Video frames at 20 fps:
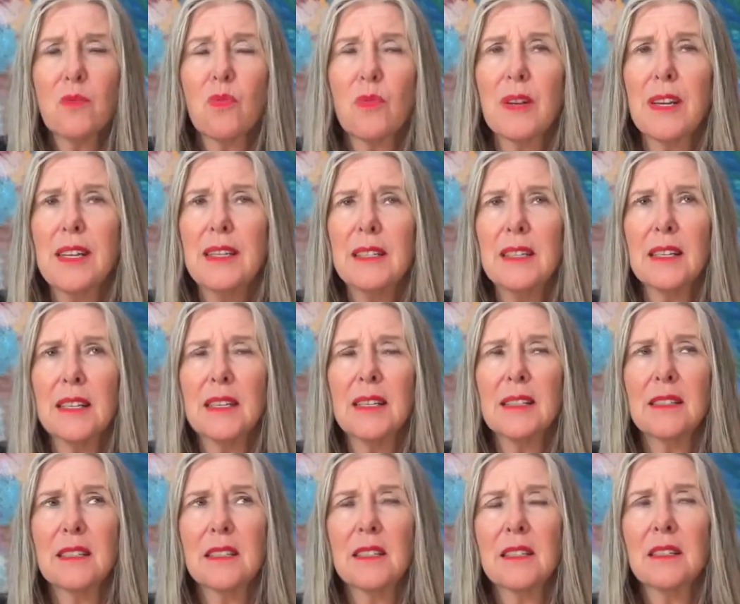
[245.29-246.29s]

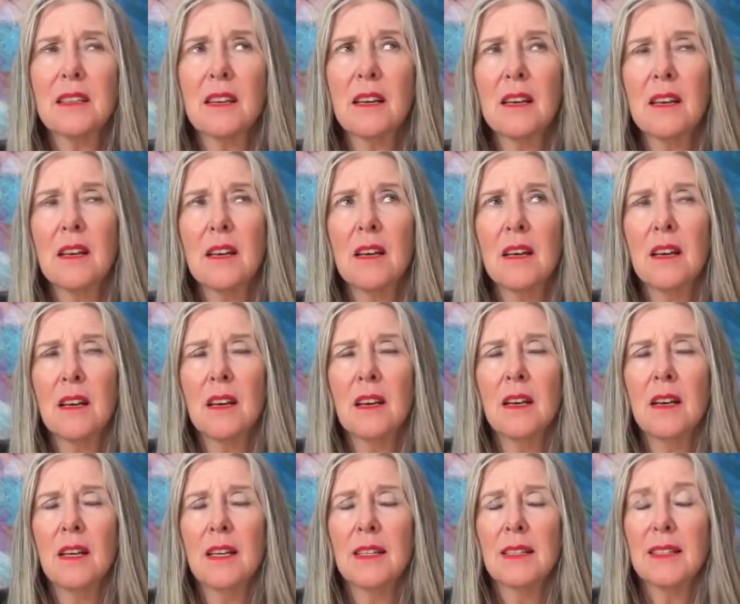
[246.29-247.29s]
reasons
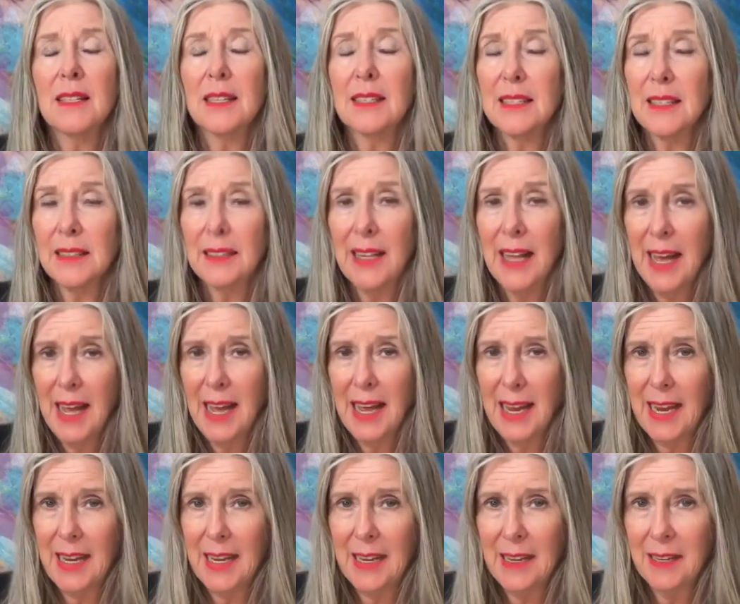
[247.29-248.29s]
to
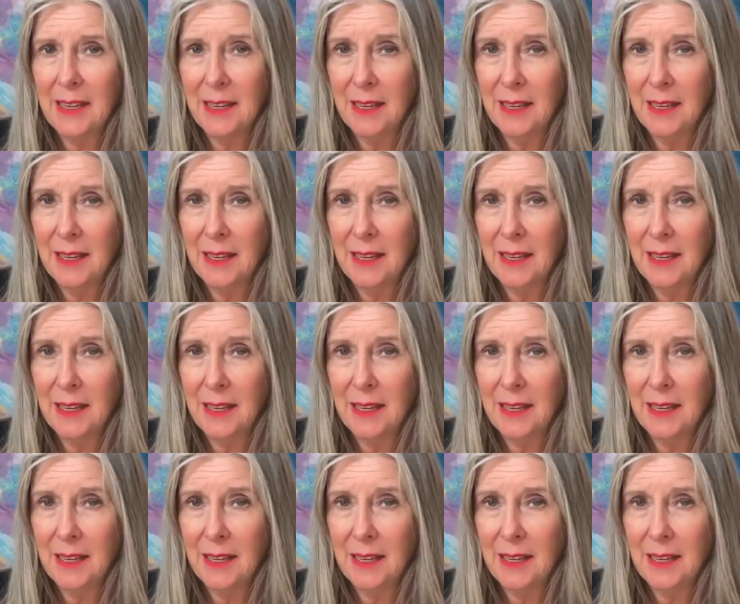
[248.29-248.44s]
delay